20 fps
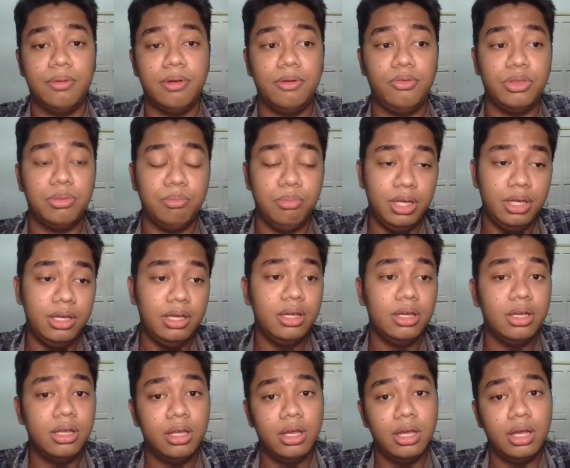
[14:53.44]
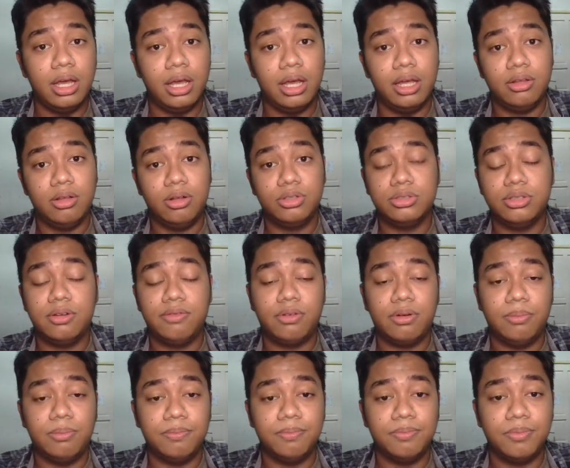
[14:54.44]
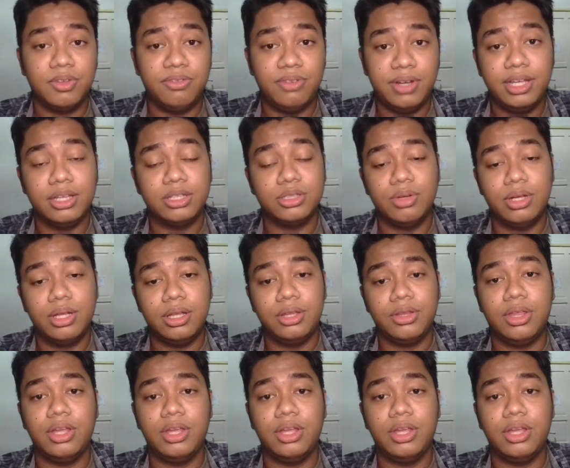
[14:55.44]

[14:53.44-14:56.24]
with me, and also from Faiq as well.